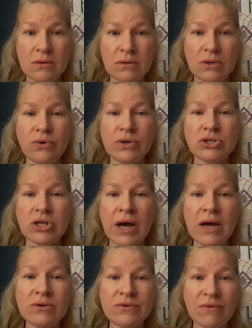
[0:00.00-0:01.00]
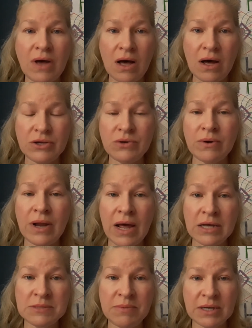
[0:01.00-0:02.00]
You are a child of God. You are an
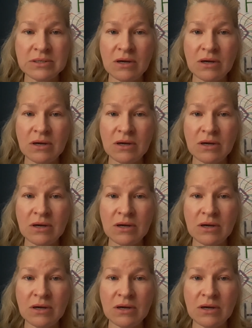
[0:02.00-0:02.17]
aspect